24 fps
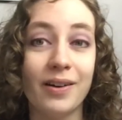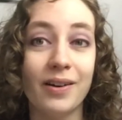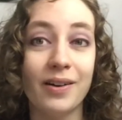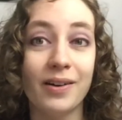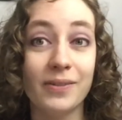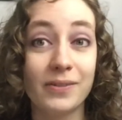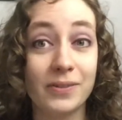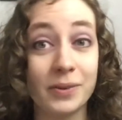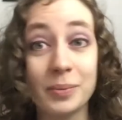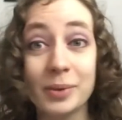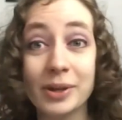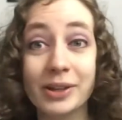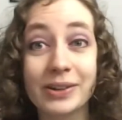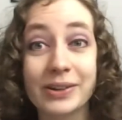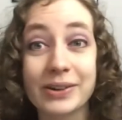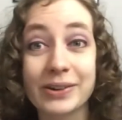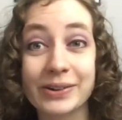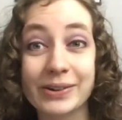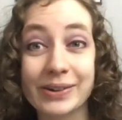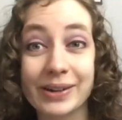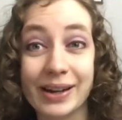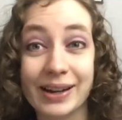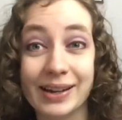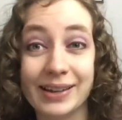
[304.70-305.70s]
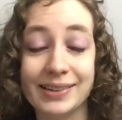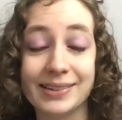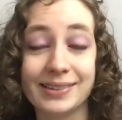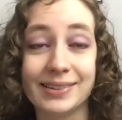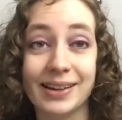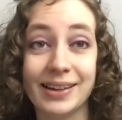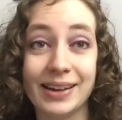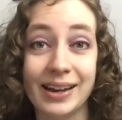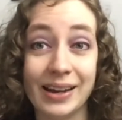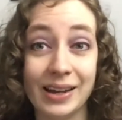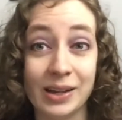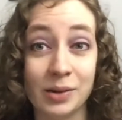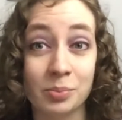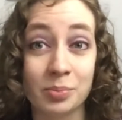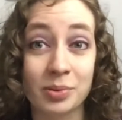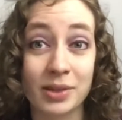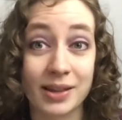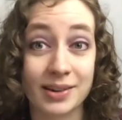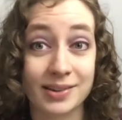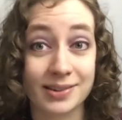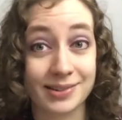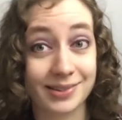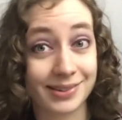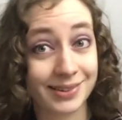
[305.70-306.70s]
familiar, is an imp that
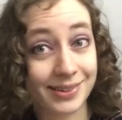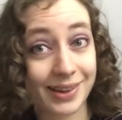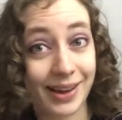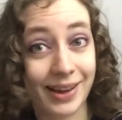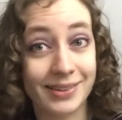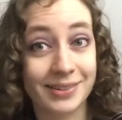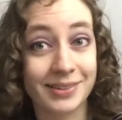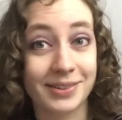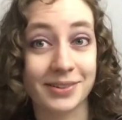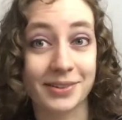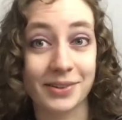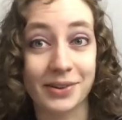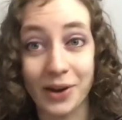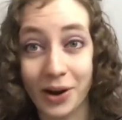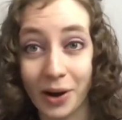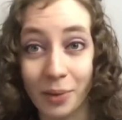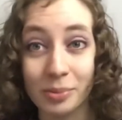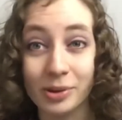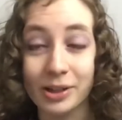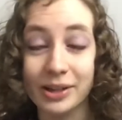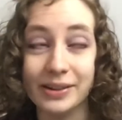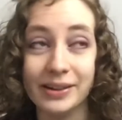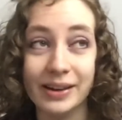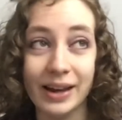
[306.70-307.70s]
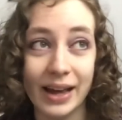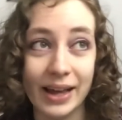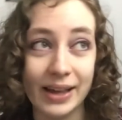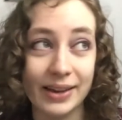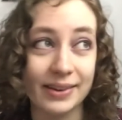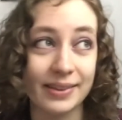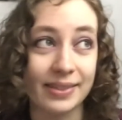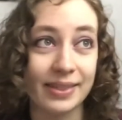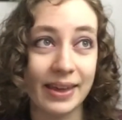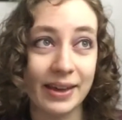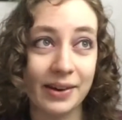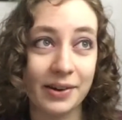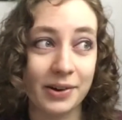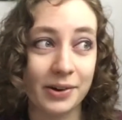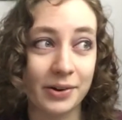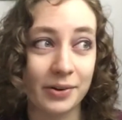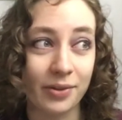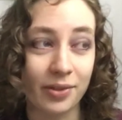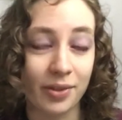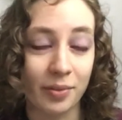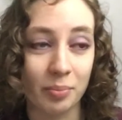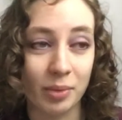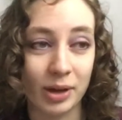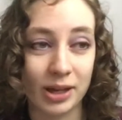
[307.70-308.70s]
is disguised as a goblin, and they are
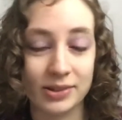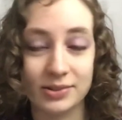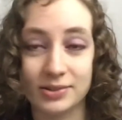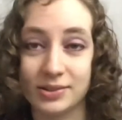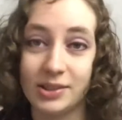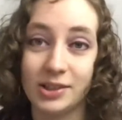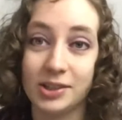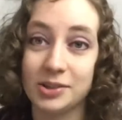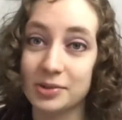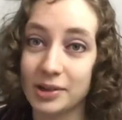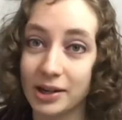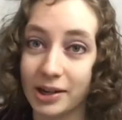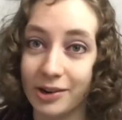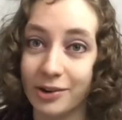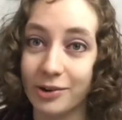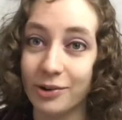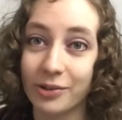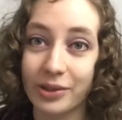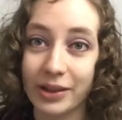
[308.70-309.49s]
the best duo.